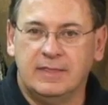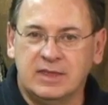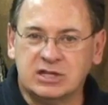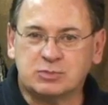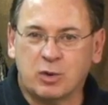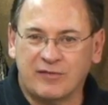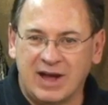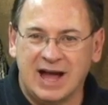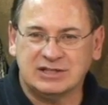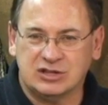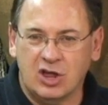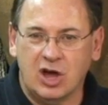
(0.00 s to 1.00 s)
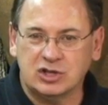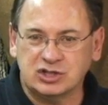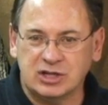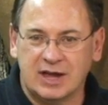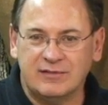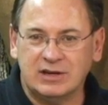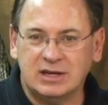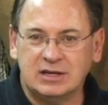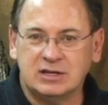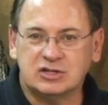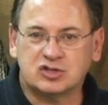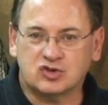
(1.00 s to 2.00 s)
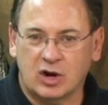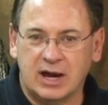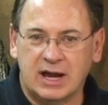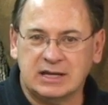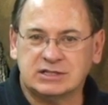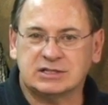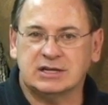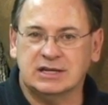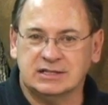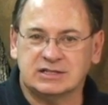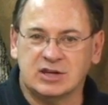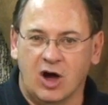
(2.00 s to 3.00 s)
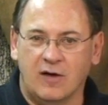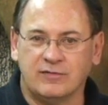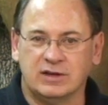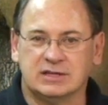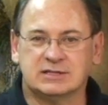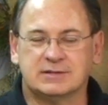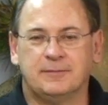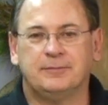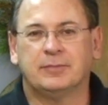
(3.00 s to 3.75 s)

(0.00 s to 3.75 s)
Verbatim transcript: This provides longevity, stretch, and softness.